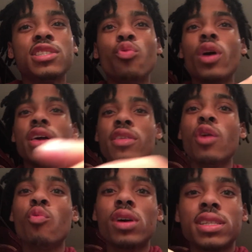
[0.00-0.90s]
the way they
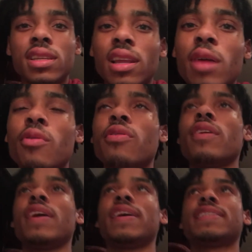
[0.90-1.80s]
want to label
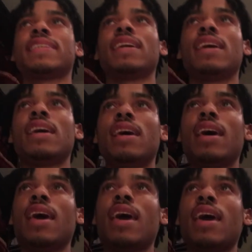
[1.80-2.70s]
things.
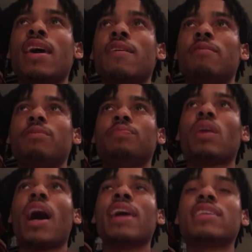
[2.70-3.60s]
And
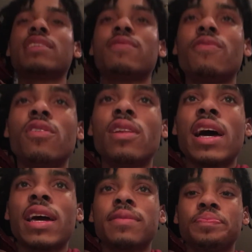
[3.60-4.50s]
I just feel
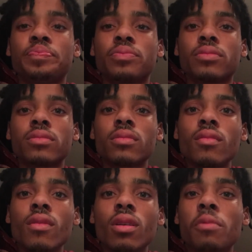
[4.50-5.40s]
like
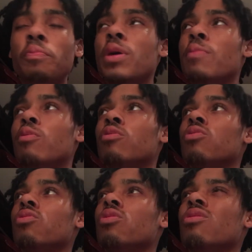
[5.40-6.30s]

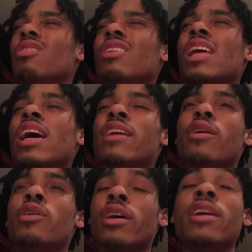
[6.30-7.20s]
people and
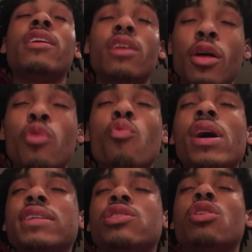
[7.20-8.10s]
uh, and another
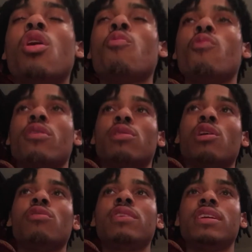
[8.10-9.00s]
way to cope with
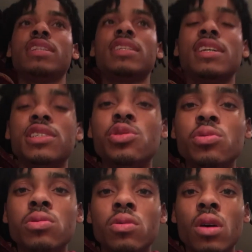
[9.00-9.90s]
loneliness is
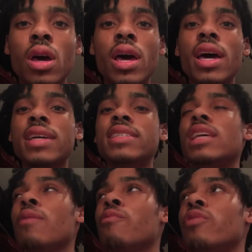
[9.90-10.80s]
to
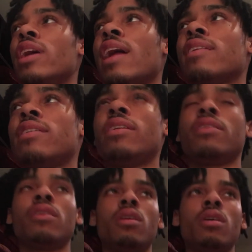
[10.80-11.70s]
accept reality.
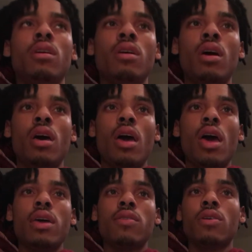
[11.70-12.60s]

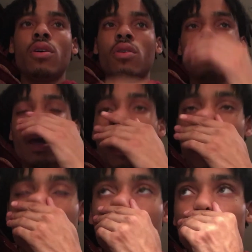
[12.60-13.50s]
You know,
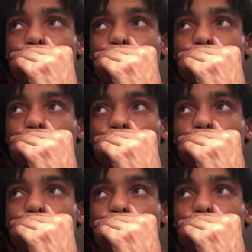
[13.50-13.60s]
and